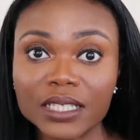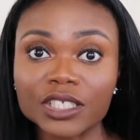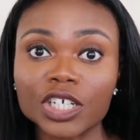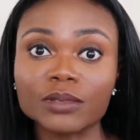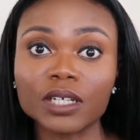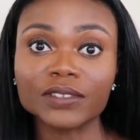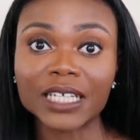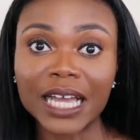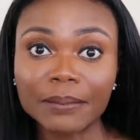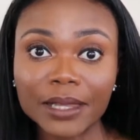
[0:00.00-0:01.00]
in terms of
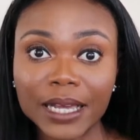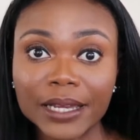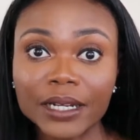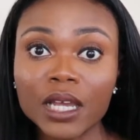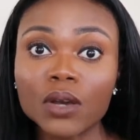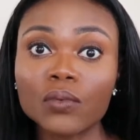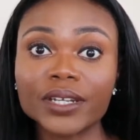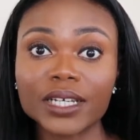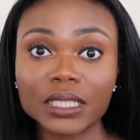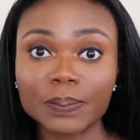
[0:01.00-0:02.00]
timeline, when
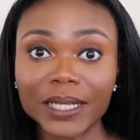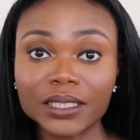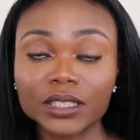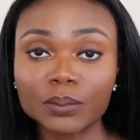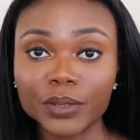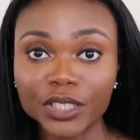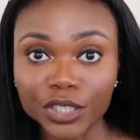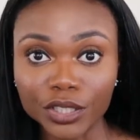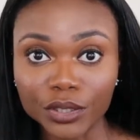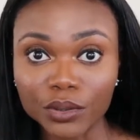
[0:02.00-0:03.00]
they expect it to be
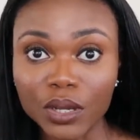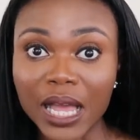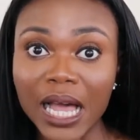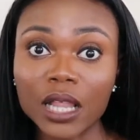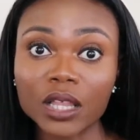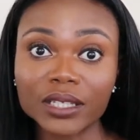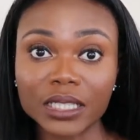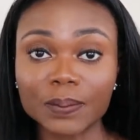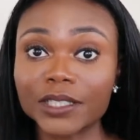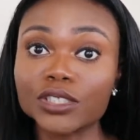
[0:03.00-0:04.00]
due, how long they
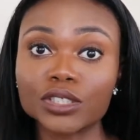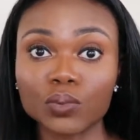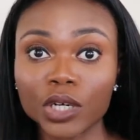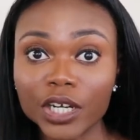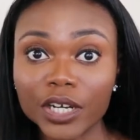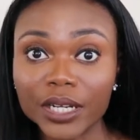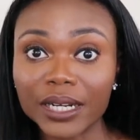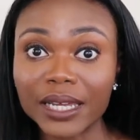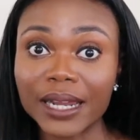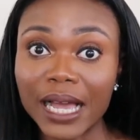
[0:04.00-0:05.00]
expect you to work on
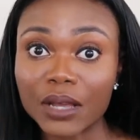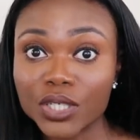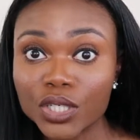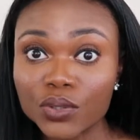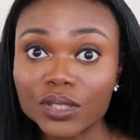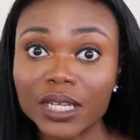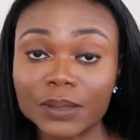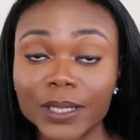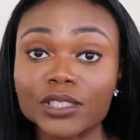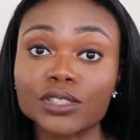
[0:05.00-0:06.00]
it, and how soon they
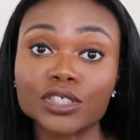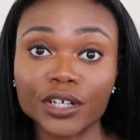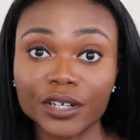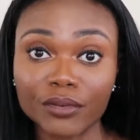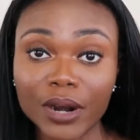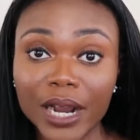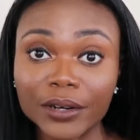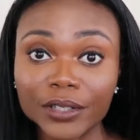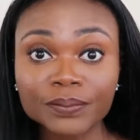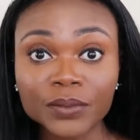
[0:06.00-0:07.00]
expect you to turn it
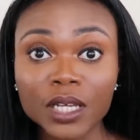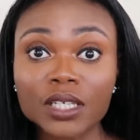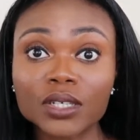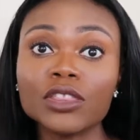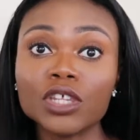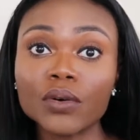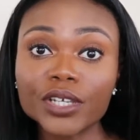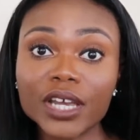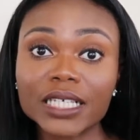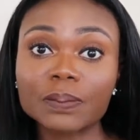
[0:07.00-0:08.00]
around. So knowing
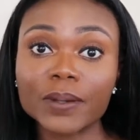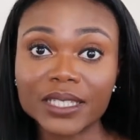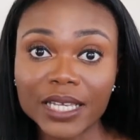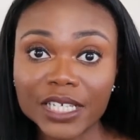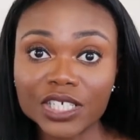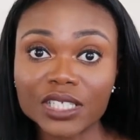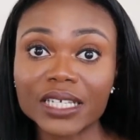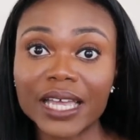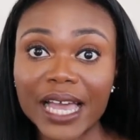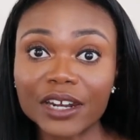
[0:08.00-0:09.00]
your expectations
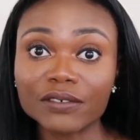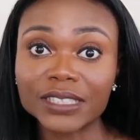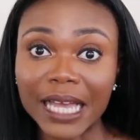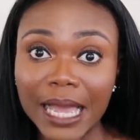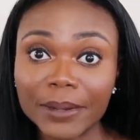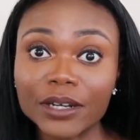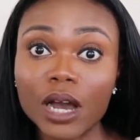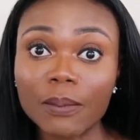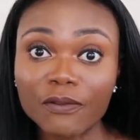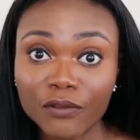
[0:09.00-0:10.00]
ahead of time and
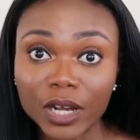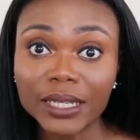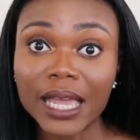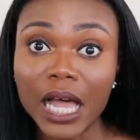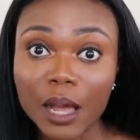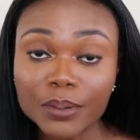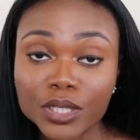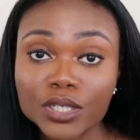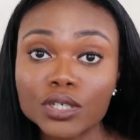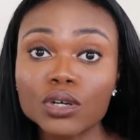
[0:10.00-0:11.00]
upfront
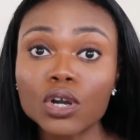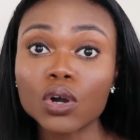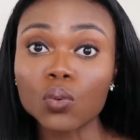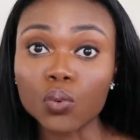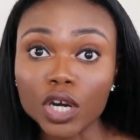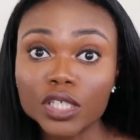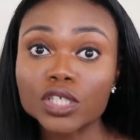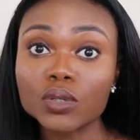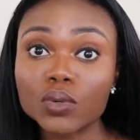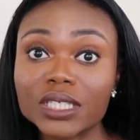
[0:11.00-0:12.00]
helps you work
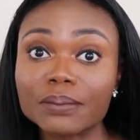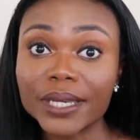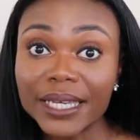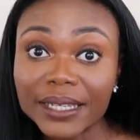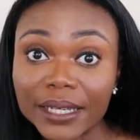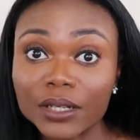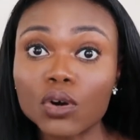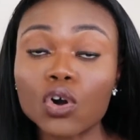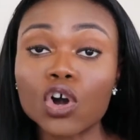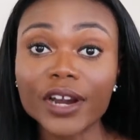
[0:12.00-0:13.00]
towards meeting
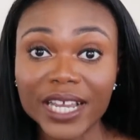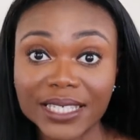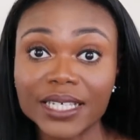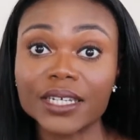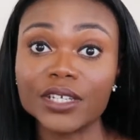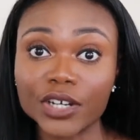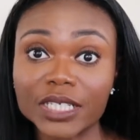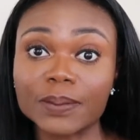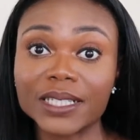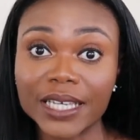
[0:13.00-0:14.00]
or exceeding your
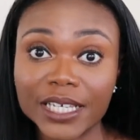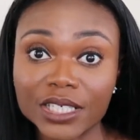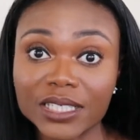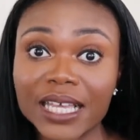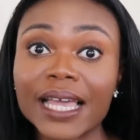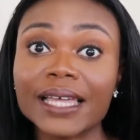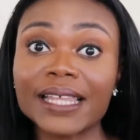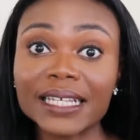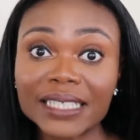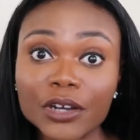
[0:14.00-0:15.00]
expectations. And
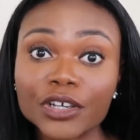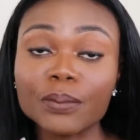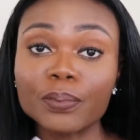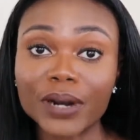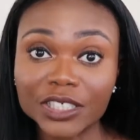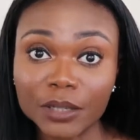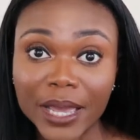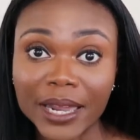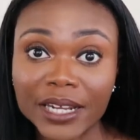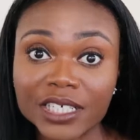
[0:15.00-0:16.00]
that's how you impress your
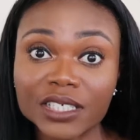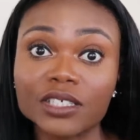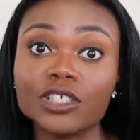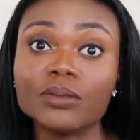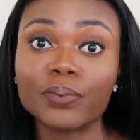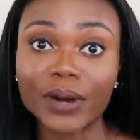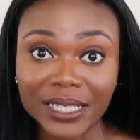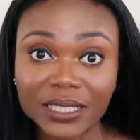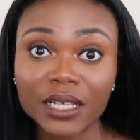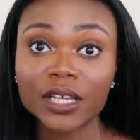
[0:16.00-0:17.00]
managers and you
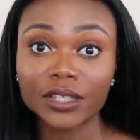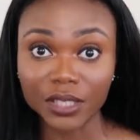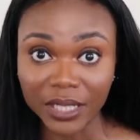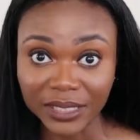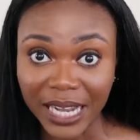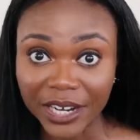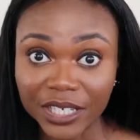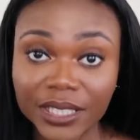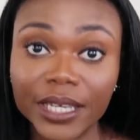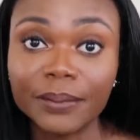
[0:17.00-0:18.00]
impress the entire
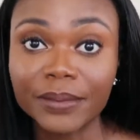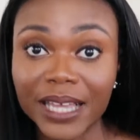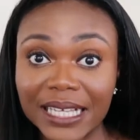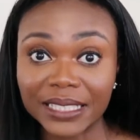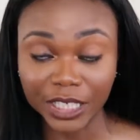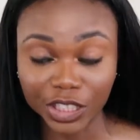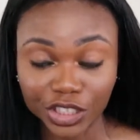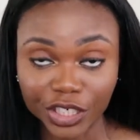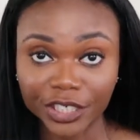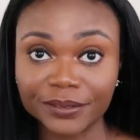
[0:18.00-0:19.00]
team as an
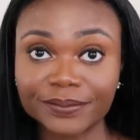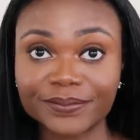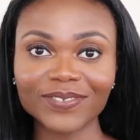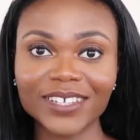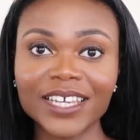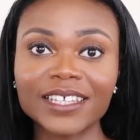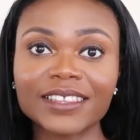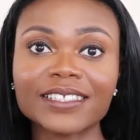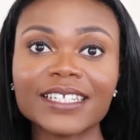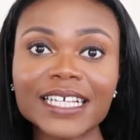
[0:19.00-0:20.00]
intern.
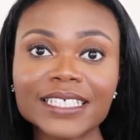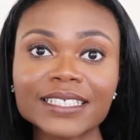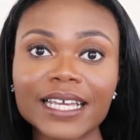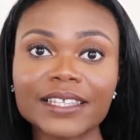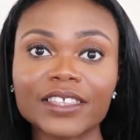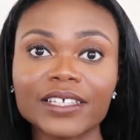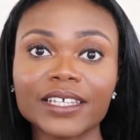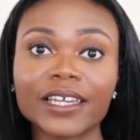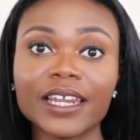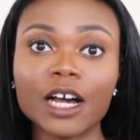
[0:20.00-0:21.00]
The next thing I think
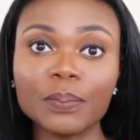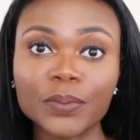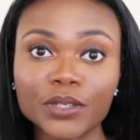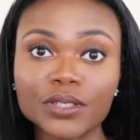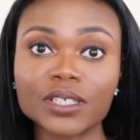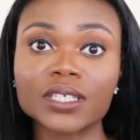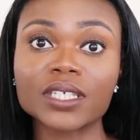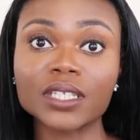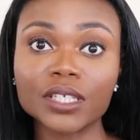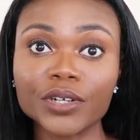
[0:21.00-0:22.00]
that can help you
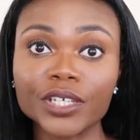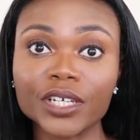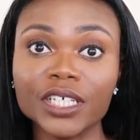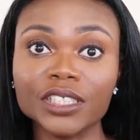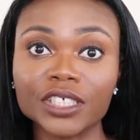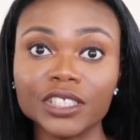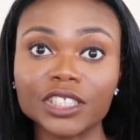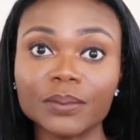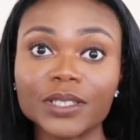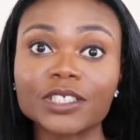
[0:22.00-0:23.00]
succeed during your
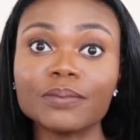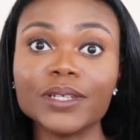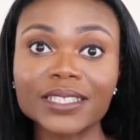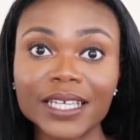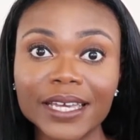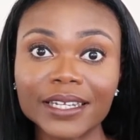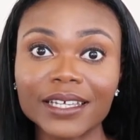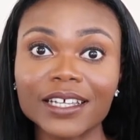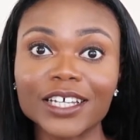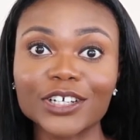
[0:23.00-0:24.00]
internship is to maintain
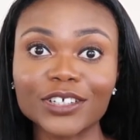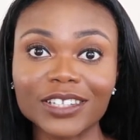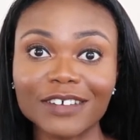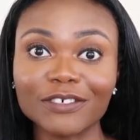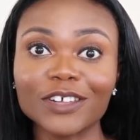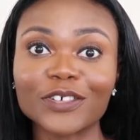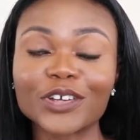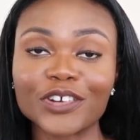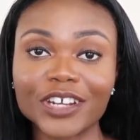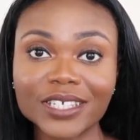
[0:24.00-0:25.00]
a good level of
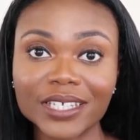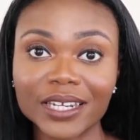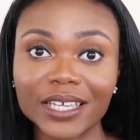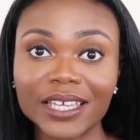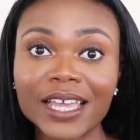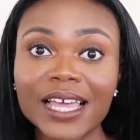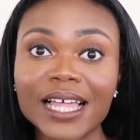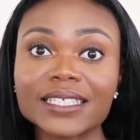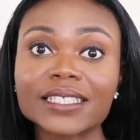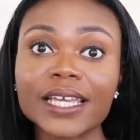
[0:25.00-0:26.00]
curiosity
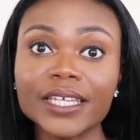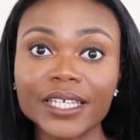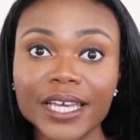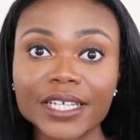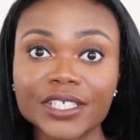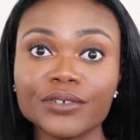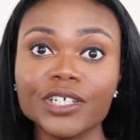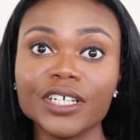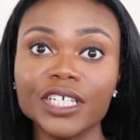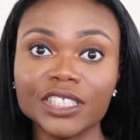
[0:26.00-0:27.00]
and stay engaged during
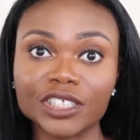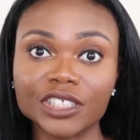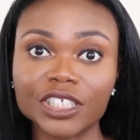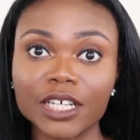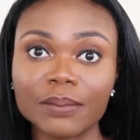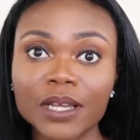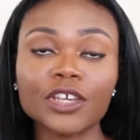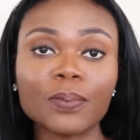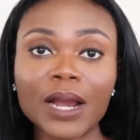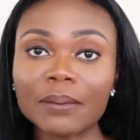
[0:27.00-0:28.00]
your internship.
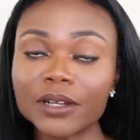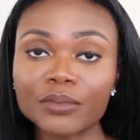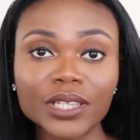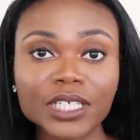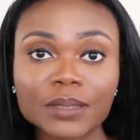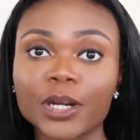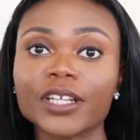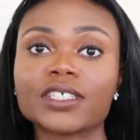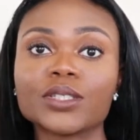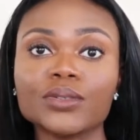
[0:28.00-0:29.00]
You're probably a really
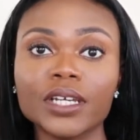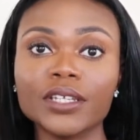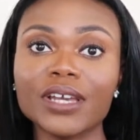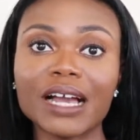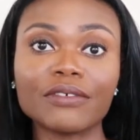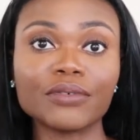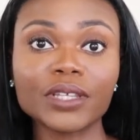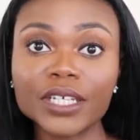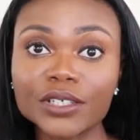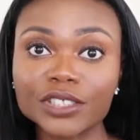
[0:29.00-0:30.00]
smart student, you have a
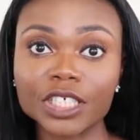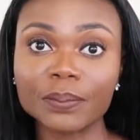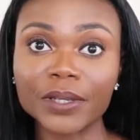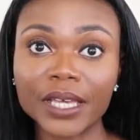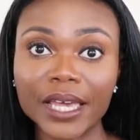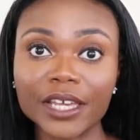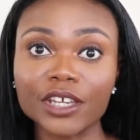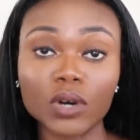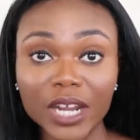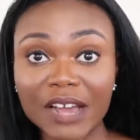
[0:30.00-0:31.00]
really good
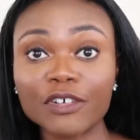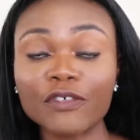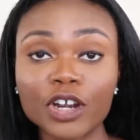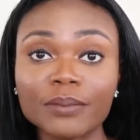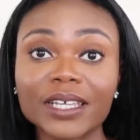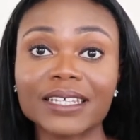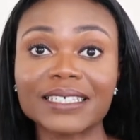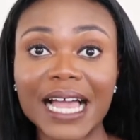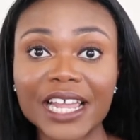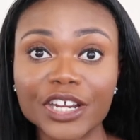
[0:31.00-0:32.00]
GPA, whatever firm that has
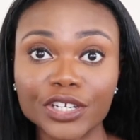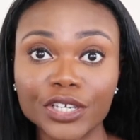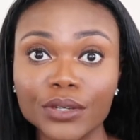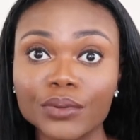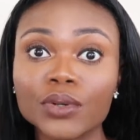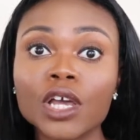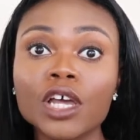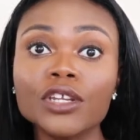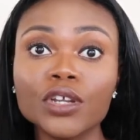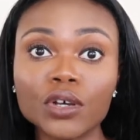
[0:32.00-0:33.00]
hired you
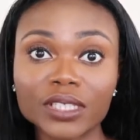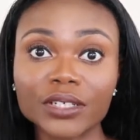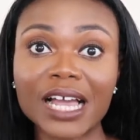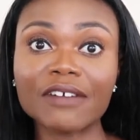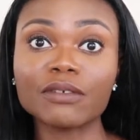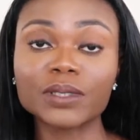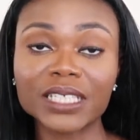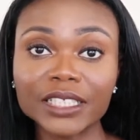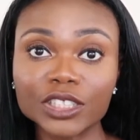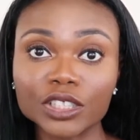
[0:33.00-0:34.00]
knows that you have a
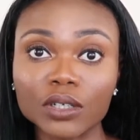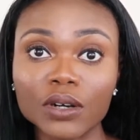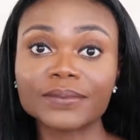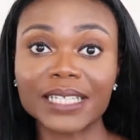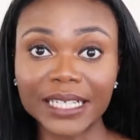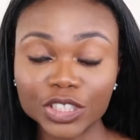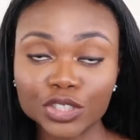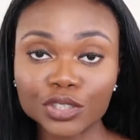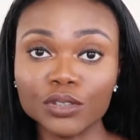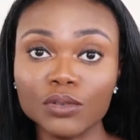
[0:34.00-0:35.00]
potential. That's
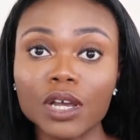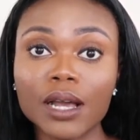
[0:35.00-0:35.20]
true.